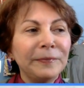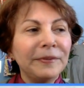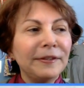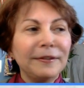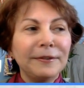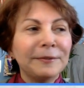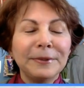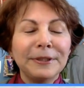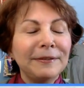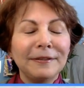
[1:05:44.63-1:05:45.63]
There's
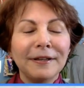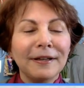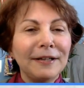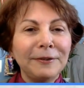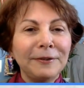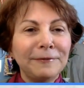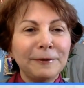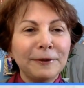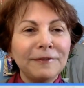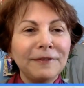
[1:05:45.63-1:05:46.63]
been, I don't know,
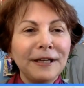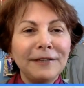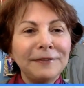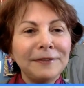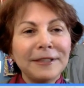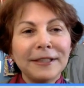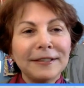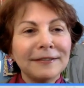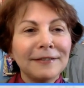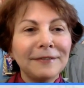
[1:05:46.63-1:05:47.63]
4 or 5,
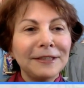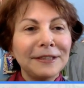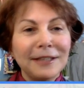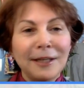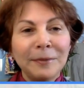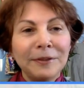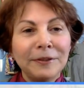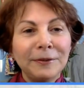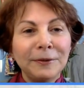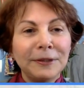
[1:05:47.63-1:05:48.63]
6, 7 attempts to
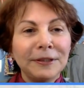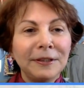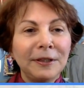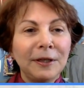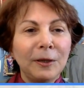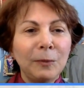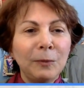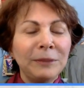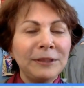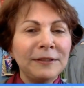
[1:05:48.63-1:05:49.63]
do a
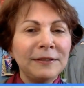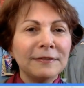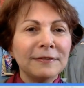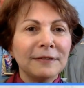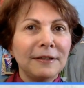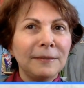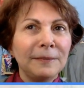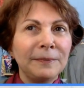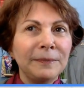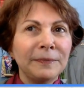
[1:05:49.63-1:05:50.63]
women's
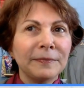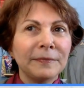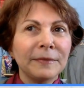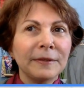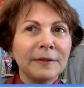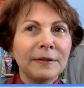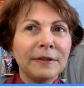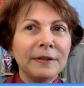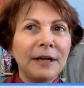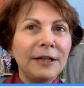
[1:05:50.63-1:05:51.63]

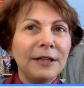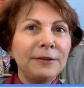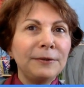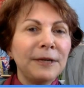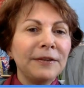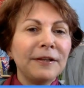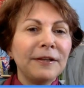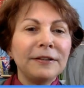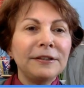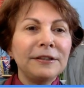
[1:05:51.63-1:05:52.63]
haiku
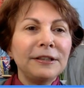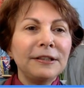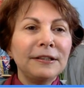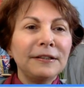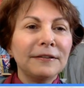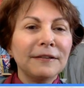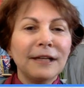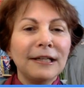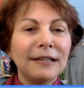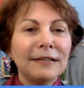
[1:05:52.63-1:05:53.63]
anthology
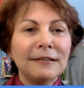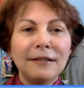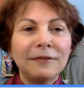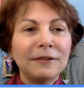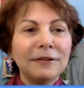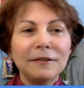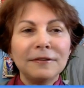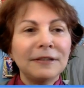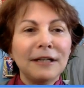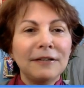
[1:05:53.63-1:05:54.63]
that has never
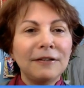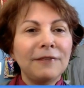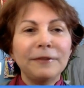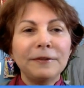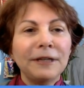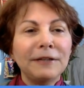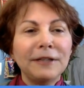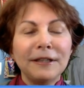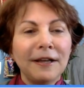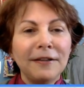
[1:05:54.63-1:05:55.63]
gotten off the ground.
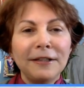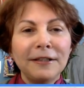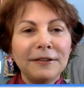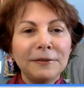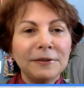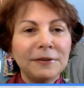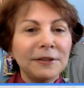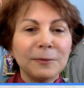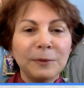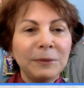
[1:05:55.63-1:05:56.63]
I think I know
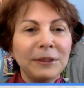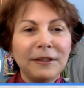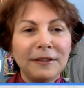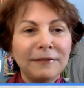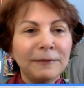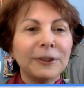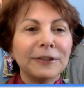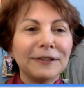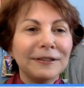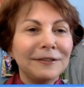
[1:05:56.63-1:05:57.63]
6 women that have
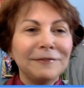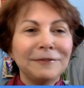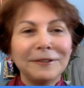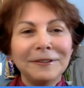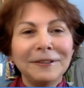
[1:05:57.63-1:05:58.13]
worked on different